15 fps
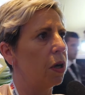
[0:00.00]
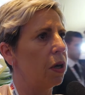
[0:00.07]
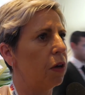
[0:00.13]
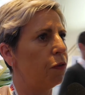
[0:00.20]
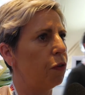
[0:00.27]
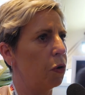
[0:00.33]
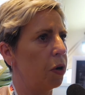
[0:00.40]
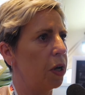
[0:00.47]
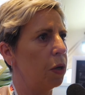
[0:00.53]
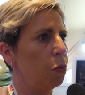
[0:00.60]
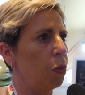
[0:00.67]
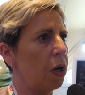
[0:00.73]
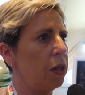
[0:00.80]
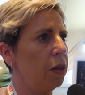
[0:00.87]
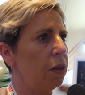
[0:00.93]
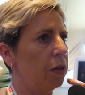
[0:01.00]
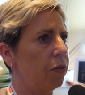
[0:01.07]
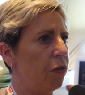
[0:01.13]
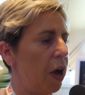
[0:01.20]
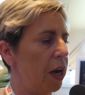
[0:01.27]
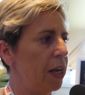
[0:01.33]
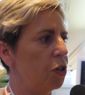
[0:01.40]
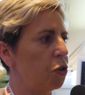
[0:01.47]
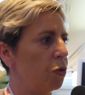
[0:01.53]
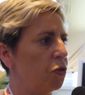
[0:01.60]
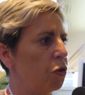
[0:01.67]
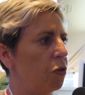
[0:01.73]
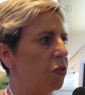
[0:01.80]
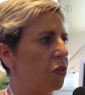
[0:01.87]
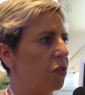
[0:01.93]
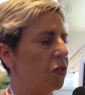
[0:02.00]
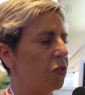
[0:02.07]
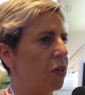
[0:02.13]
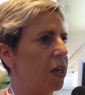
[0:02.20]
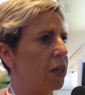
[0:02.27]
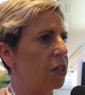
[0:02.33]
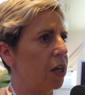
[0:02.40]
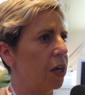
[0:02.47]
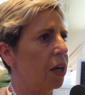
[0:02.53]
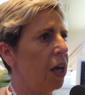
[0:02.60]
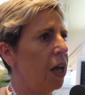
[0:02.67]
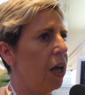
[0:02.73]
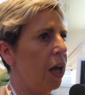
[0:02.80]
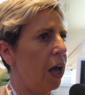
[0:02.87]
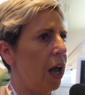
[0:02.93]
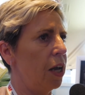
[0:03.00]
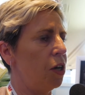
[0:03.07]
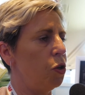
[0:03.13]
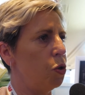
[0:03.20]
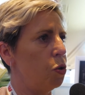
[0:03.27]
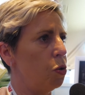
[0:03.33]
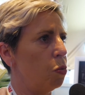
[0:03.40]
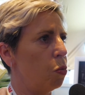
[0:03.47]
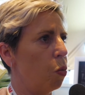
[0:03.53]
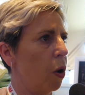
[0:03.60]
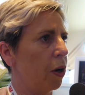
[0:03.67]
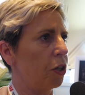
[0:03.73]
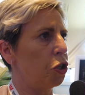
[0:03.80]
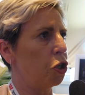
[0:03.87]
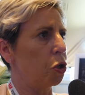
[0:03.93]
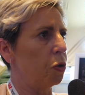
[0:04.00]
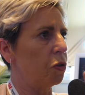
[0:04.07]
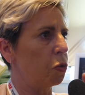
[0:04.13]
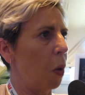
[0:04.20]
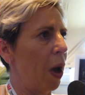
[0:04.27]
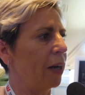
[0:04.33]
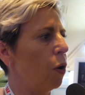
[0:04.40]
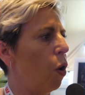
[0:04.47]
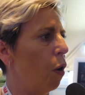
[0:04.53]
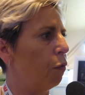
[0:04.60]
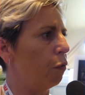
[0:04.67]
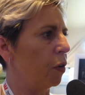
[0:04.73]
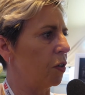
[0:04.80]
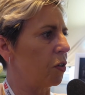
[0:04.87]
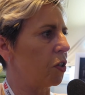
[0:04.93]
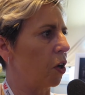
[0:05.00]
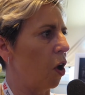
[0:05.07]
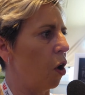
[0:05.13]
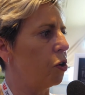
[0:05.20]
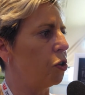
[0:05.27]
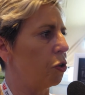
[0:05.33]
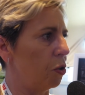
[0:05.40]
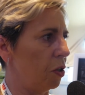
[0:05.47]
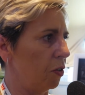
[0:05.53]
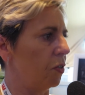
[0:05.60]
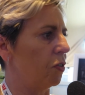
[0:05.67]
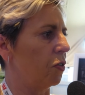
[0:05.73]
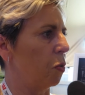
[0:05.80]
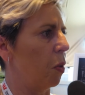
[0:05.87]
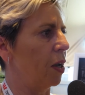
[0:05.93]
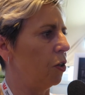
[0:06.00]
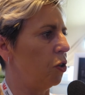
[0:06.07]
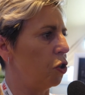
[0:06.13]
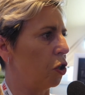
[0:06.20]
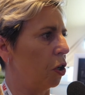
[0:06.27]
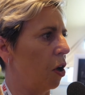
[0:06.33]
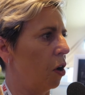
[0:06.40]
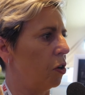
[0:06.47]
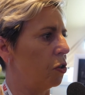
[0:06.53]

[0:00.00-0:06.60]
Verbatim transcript: If you're in the financial services sector and you want to choose one conference to go to, this is the one you should go